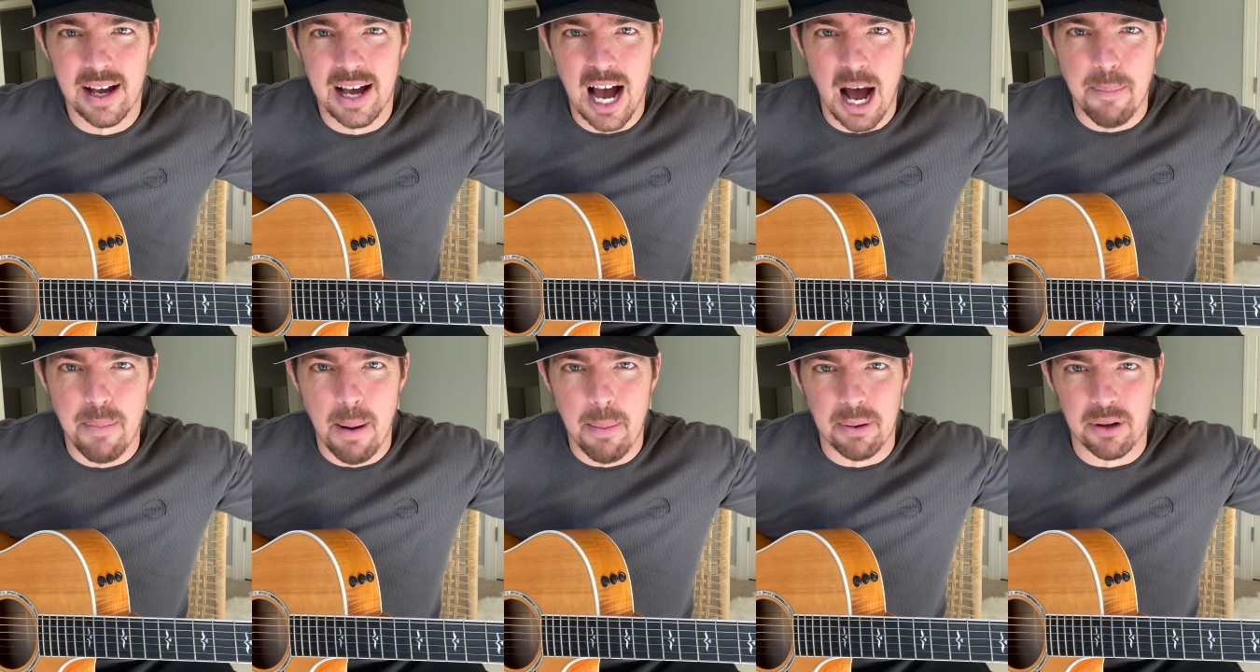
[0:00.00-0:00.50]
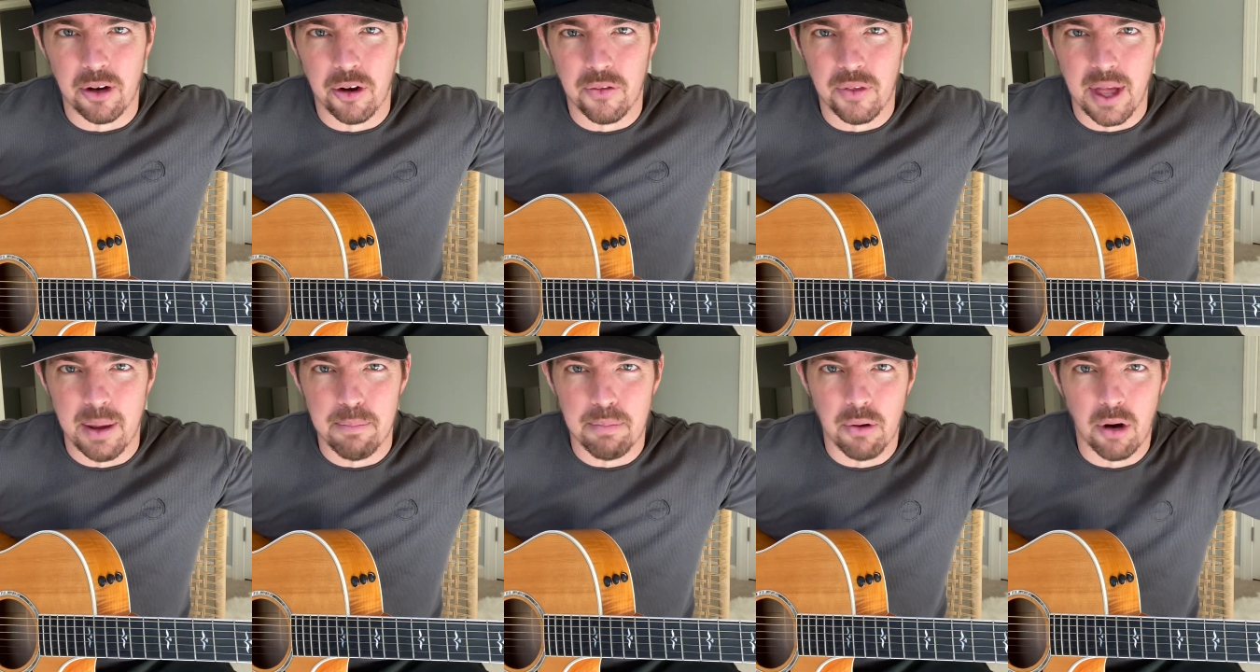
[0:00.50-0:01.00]
I'll pop a little
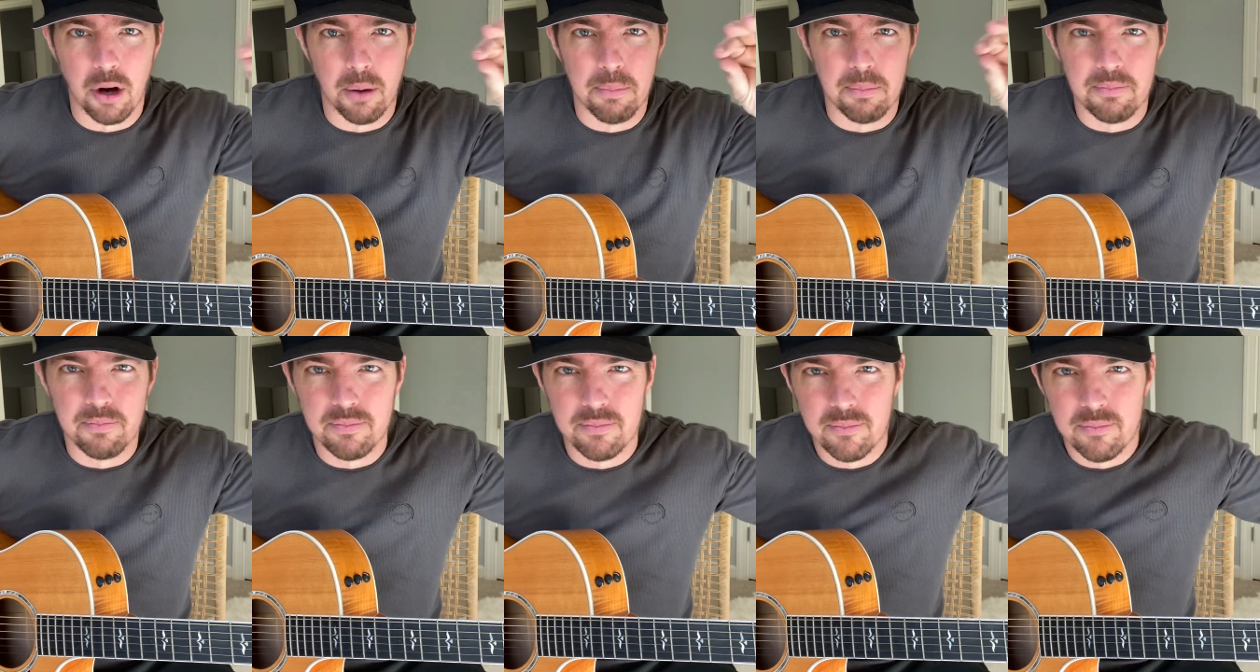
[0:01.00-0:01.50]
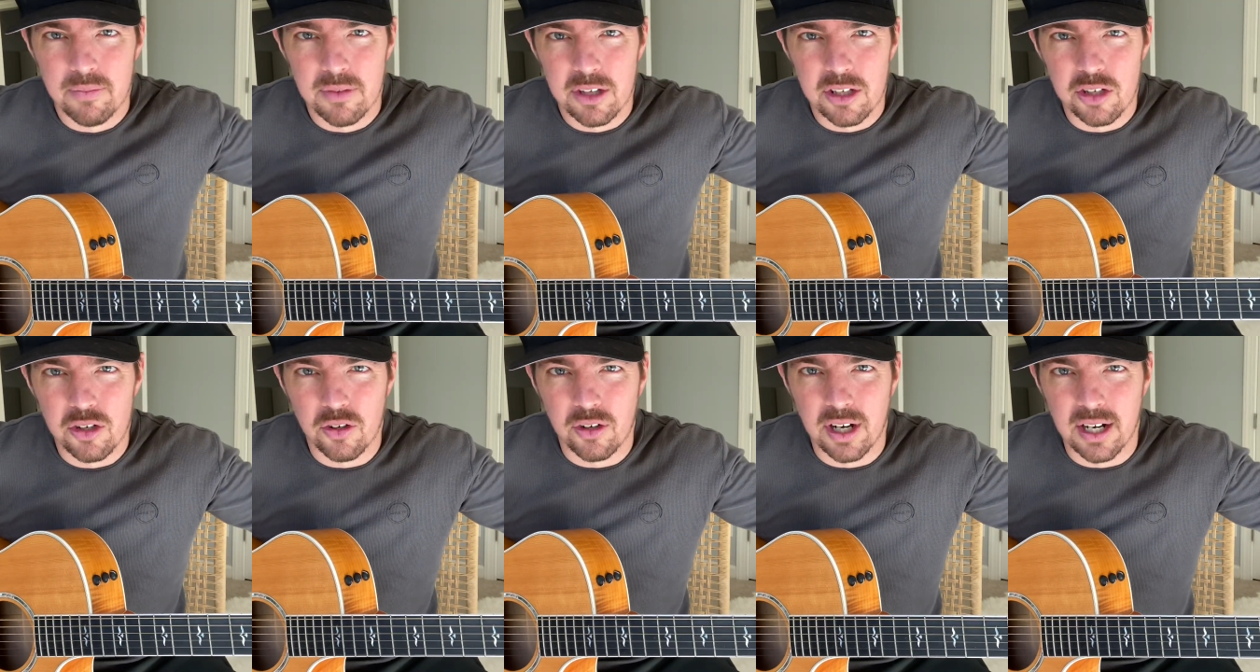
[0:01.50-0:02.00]
thing.
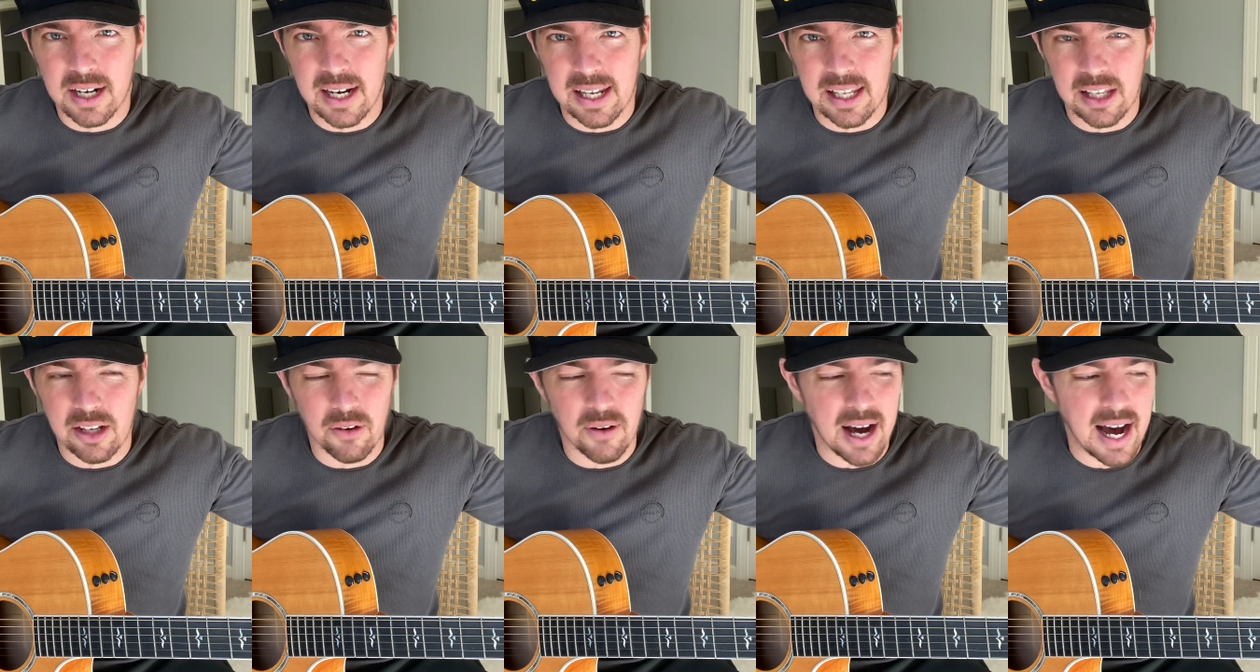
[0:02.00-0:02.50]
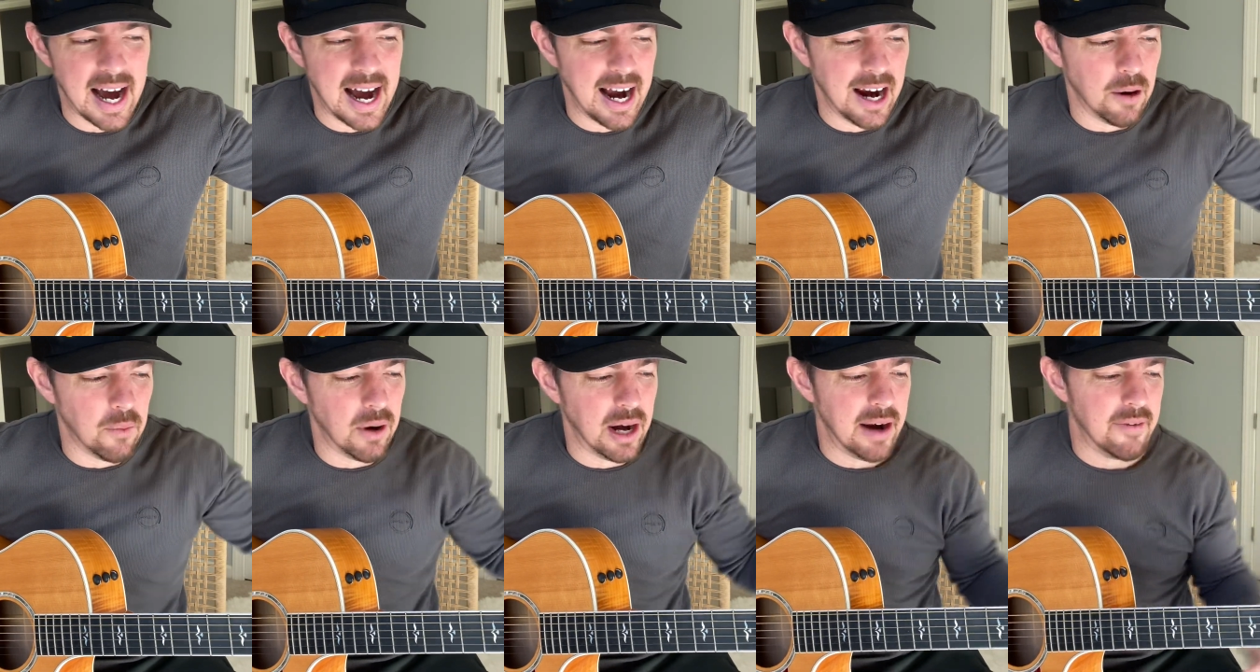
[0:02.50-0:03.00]
You click on that little eye
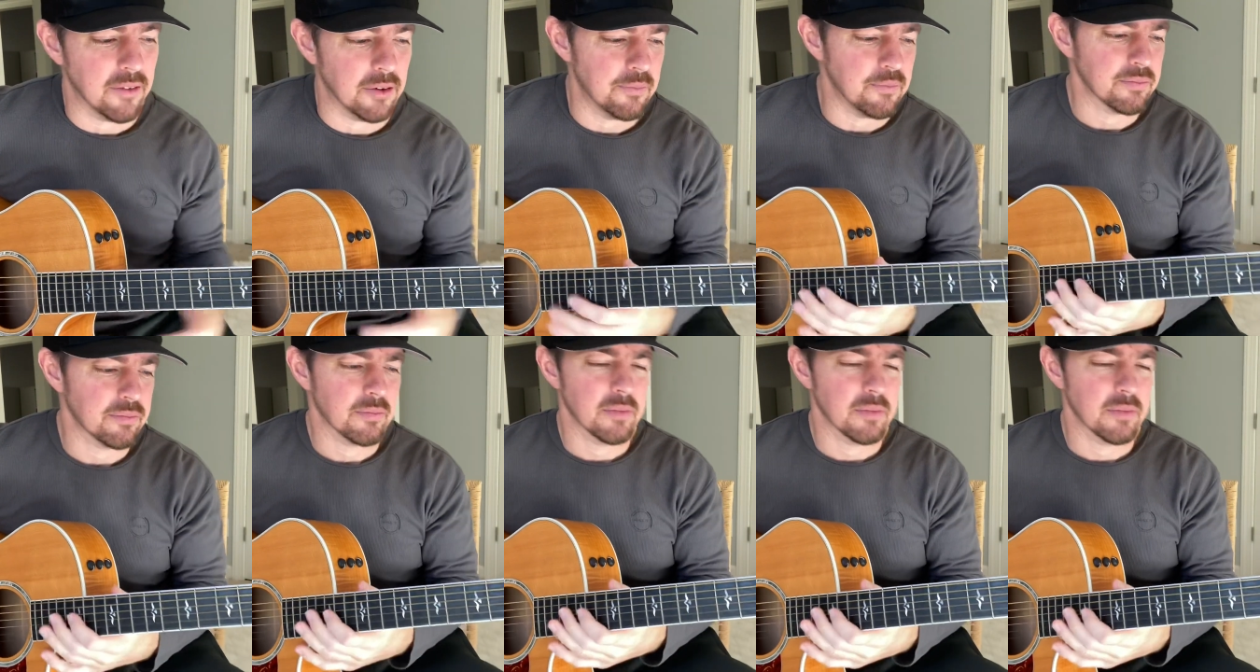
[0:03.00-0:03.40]
or whatever.